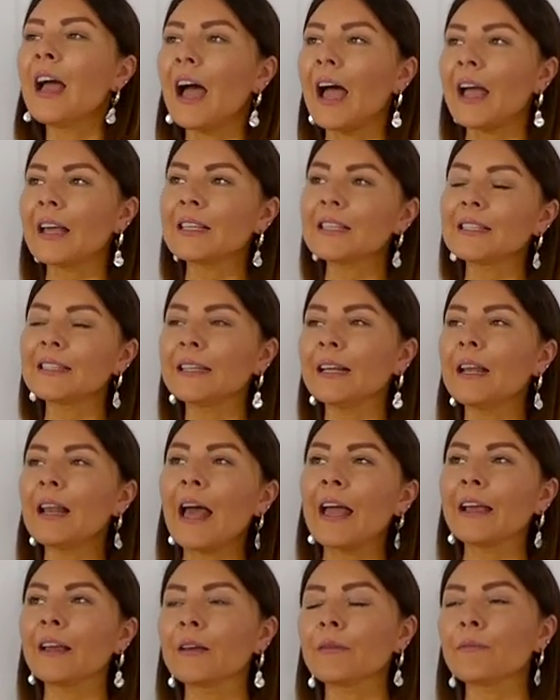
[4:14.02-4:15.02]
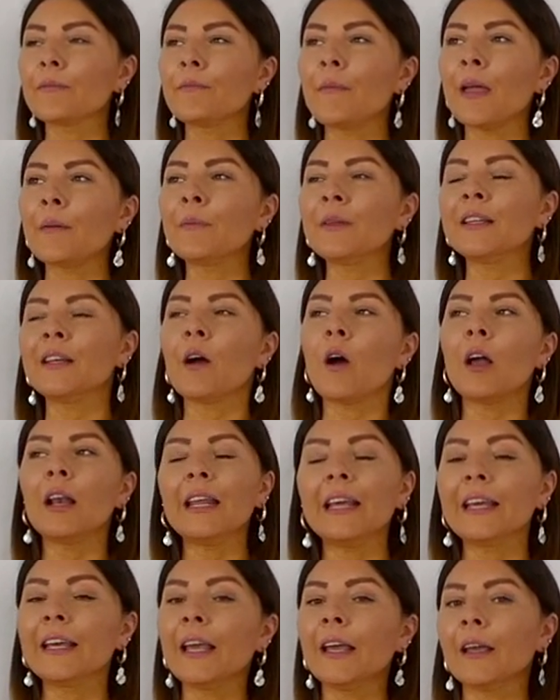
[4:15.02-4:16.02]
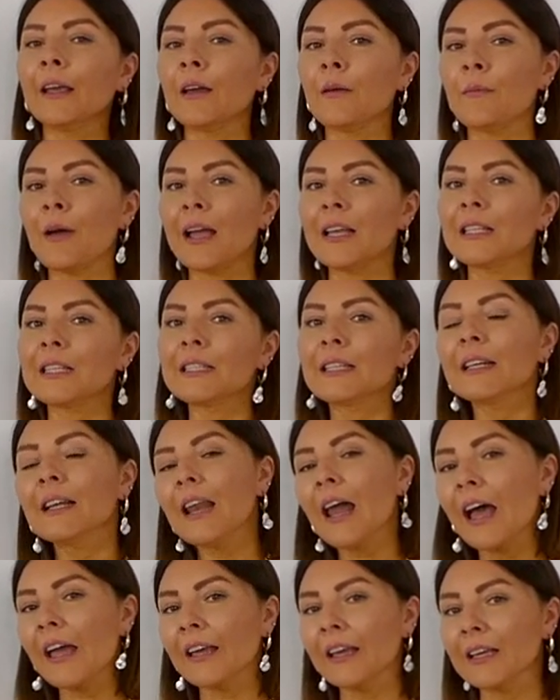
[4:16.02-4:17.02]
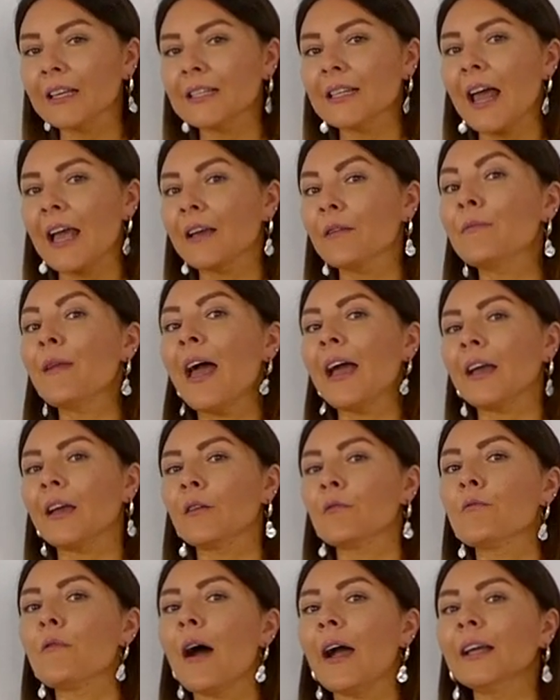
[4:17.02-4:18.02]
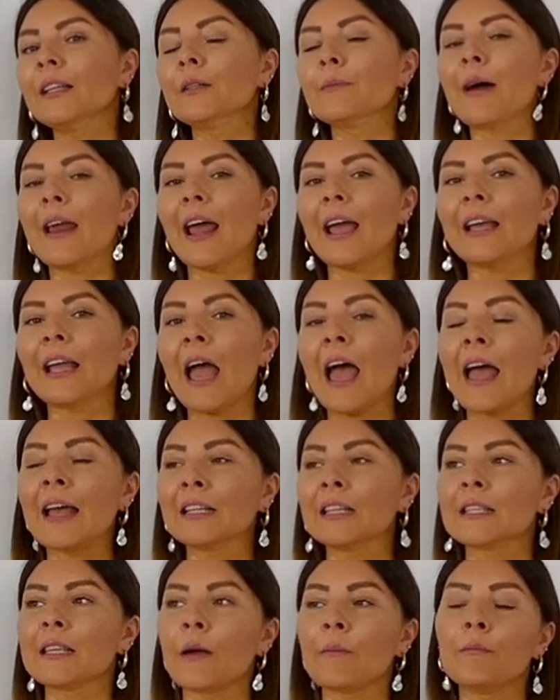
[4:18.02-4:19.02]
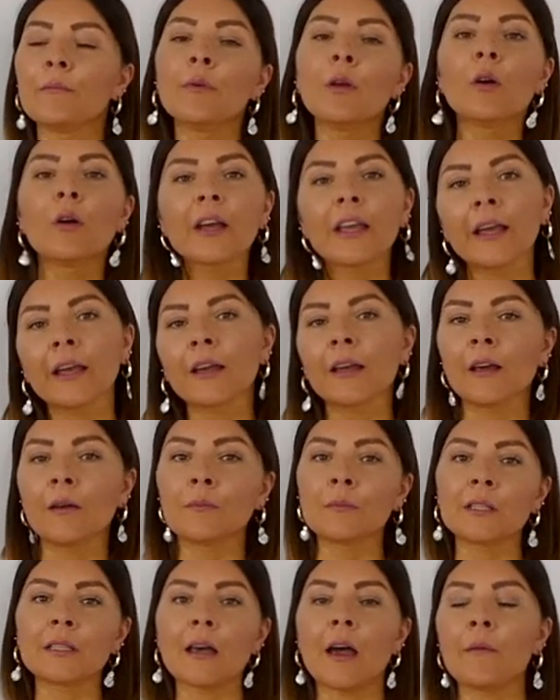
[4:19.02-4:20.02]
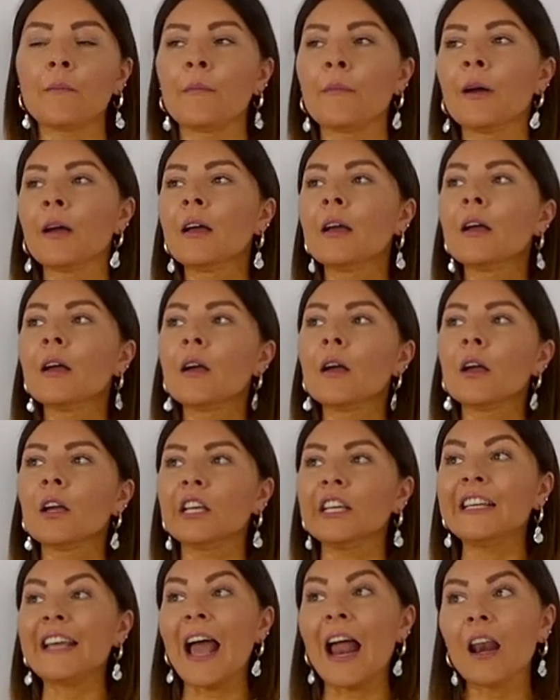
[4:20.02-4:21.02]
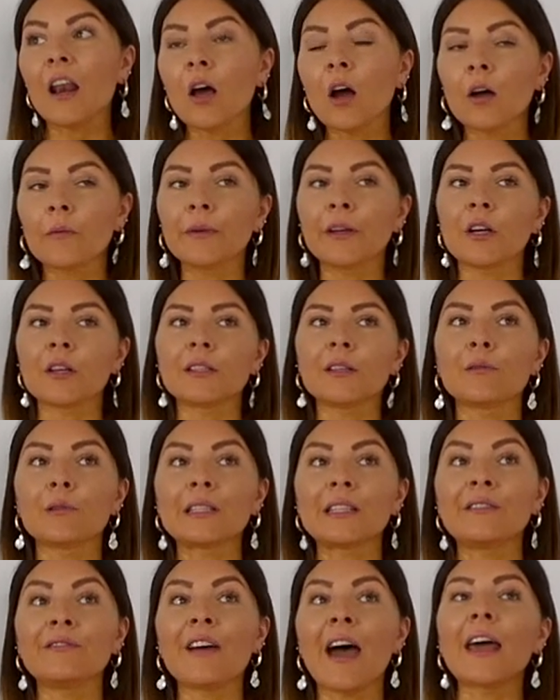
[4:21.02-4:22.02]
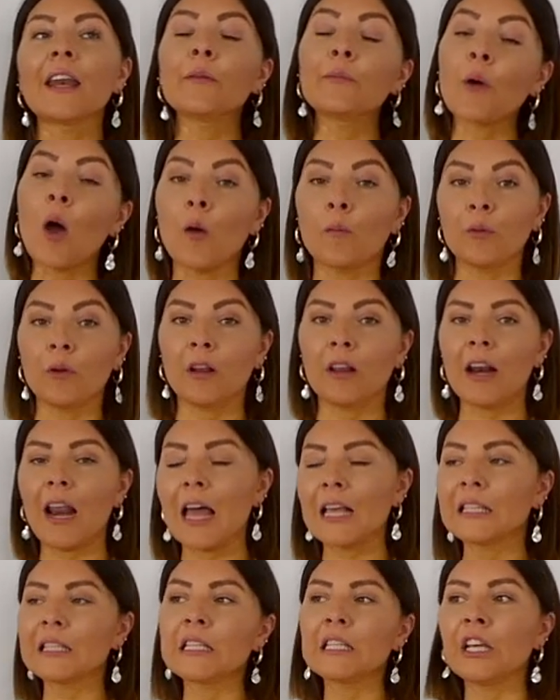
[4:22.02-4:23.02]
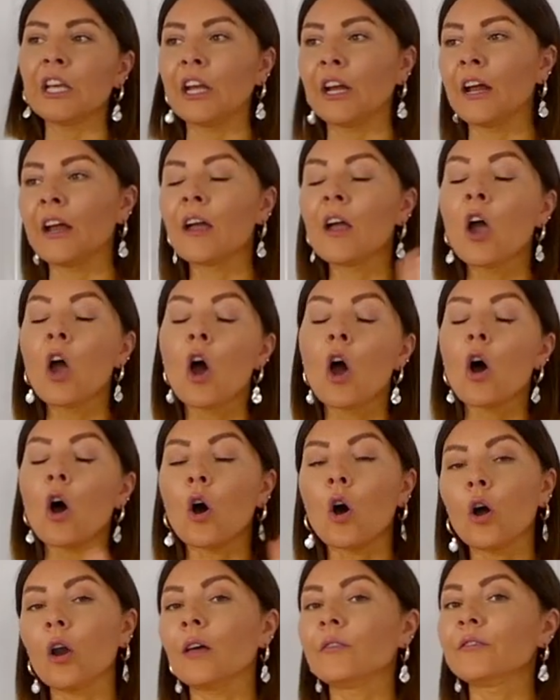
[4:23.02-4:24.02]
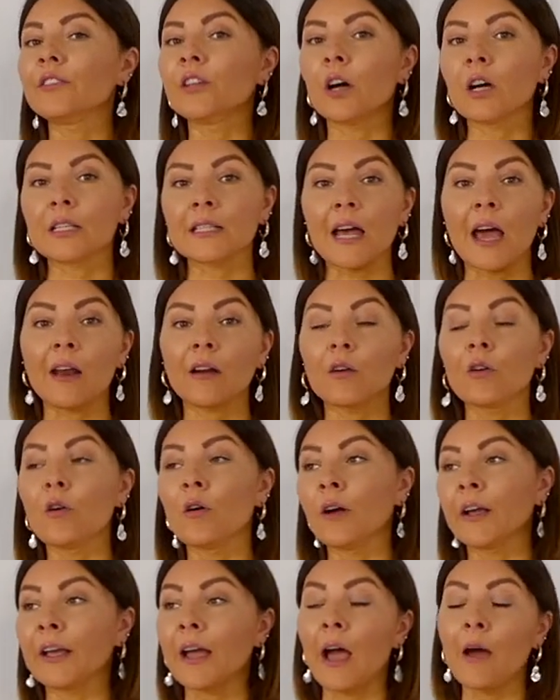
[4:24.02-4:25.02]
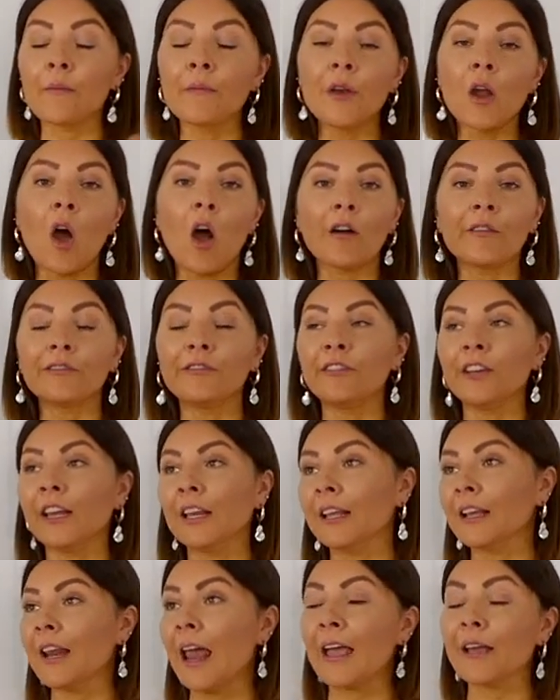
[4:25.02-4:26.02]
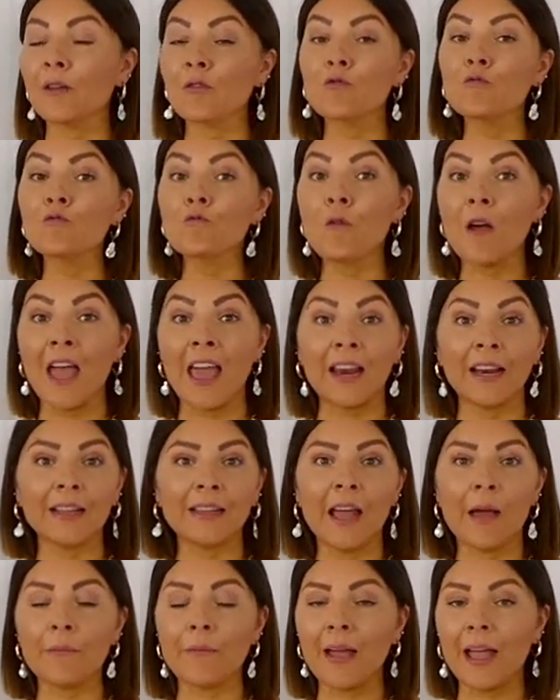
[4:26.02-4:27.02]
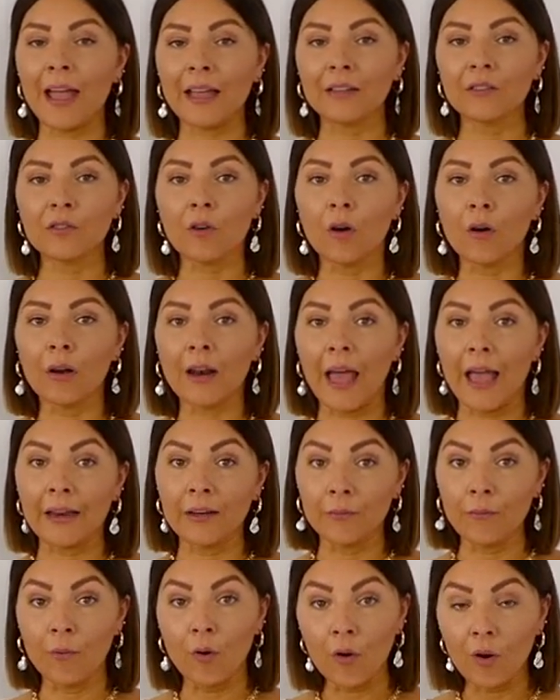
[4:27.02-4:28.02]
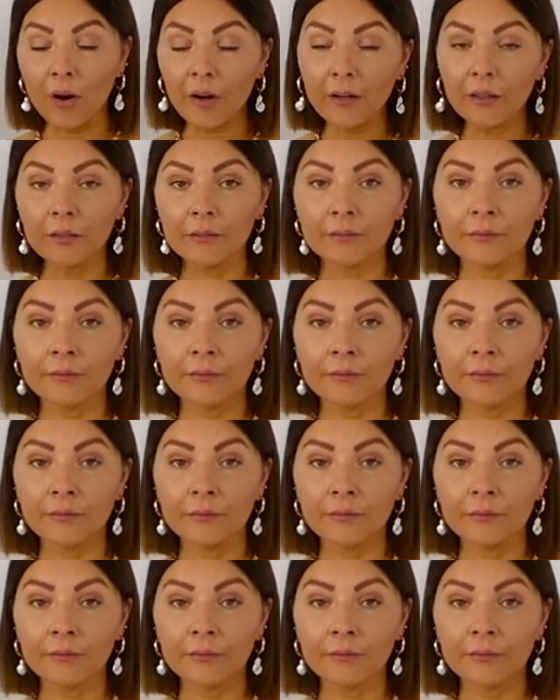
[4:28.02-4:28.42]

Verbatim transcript: I still like, maybe the only gingham I still like is like black and white, but I had some blue gingham, some yellow, because it was very popular last year all of those are going. I'm not feeling like wearing them at all anymore.